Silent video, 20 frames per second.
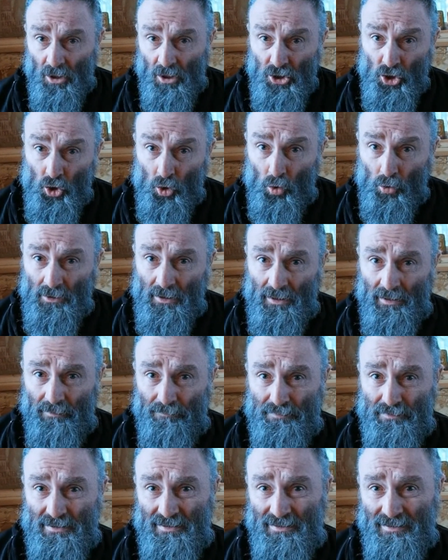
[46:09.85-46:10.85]
short
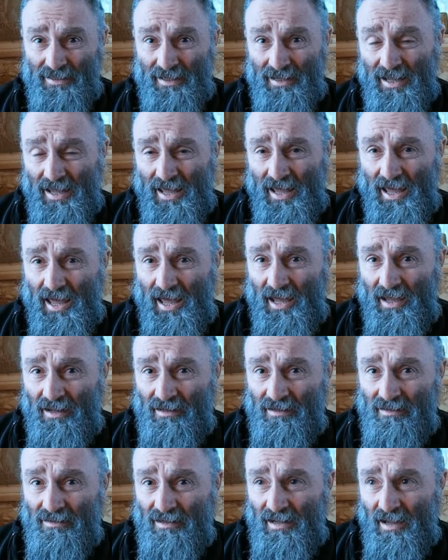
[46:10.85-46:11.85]
clips,
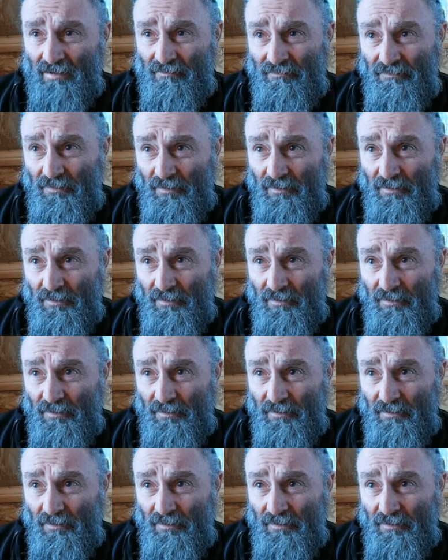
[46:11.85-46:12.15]
and